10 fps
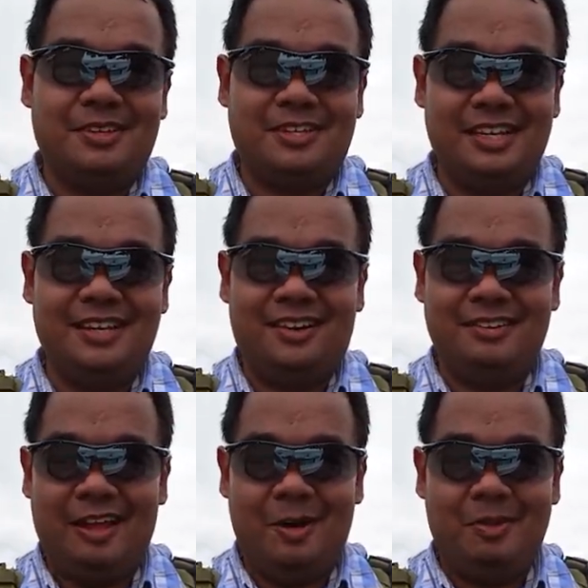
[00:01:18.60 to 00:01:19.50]
keen
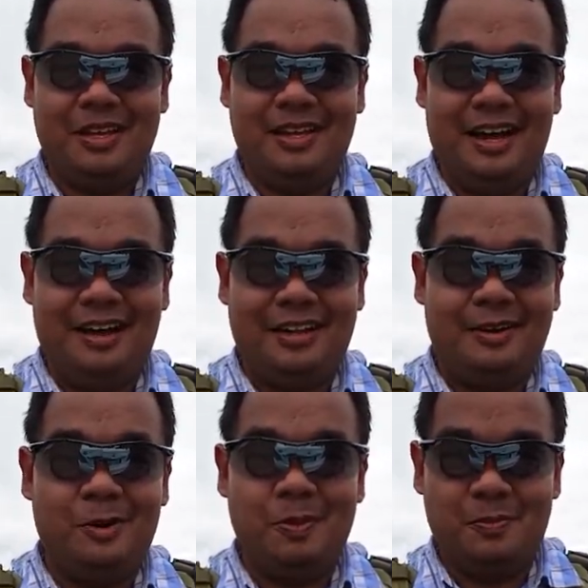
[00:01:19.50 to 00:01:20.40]
on helping it out. And I
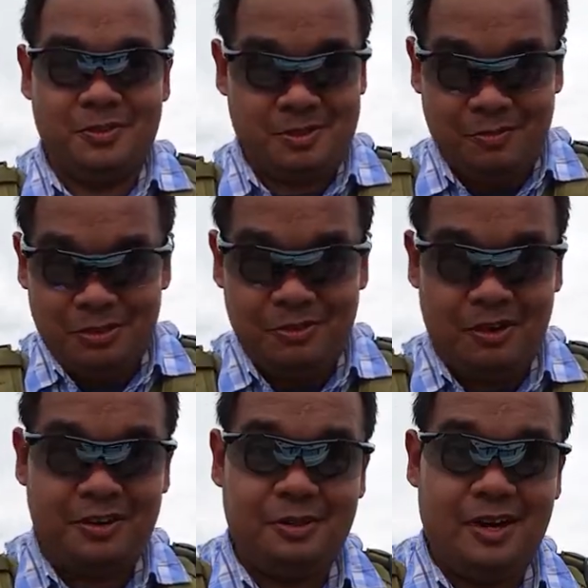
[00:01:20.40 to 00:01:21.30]
know people, some of you
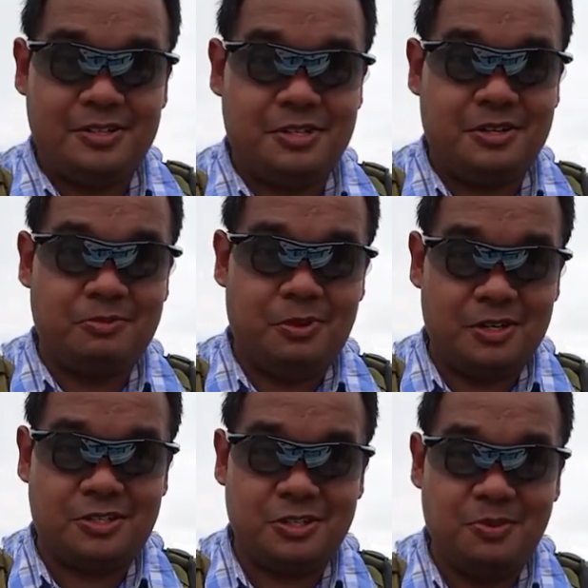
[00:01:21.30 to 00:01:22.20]
currently watching
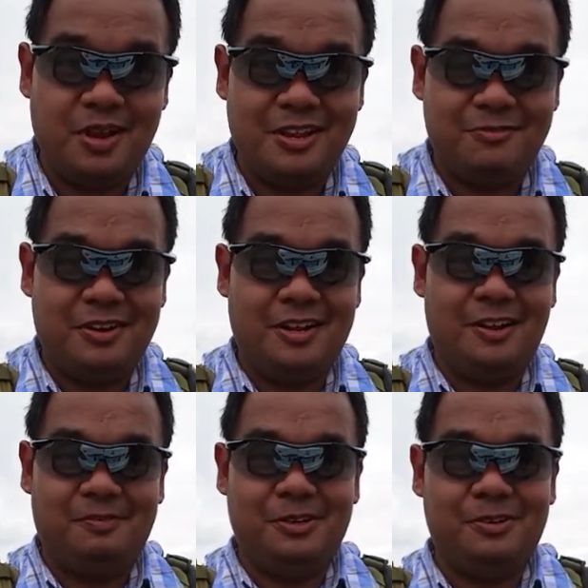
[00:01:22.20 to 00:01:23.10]
are still waiting for that
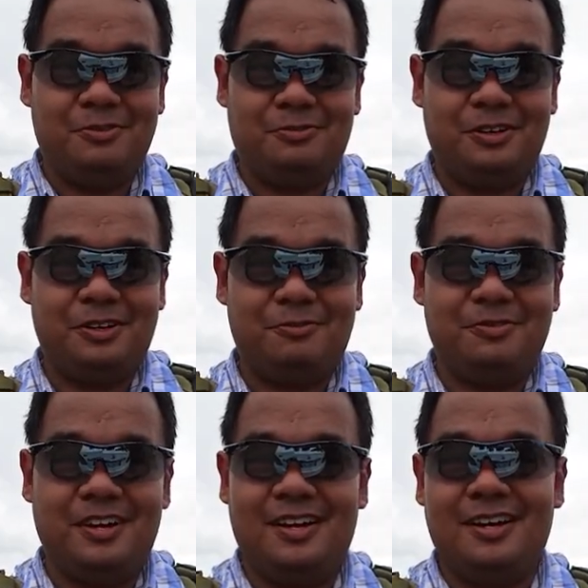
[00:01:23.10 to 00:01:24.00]
upload for your
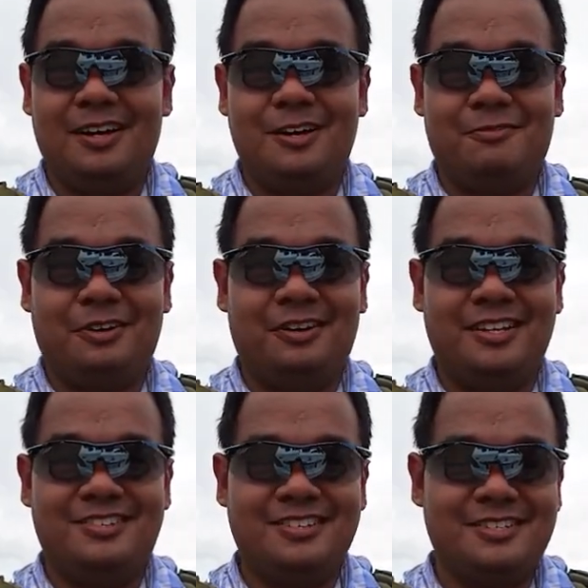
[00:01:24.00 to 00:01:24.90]
uh, for your
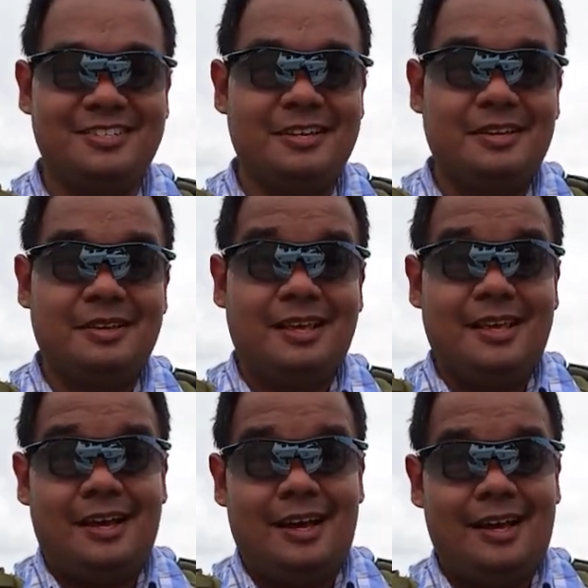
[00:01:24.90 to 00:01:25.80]
entries.
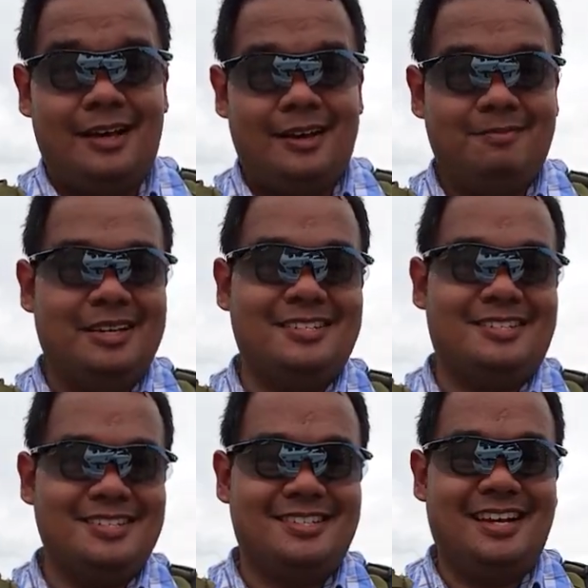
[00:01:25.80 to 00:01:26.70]
Um, it's
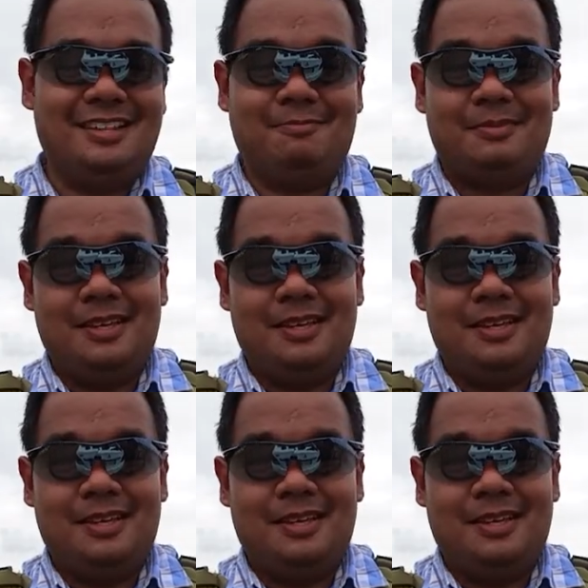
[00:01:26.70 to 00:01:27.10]
just that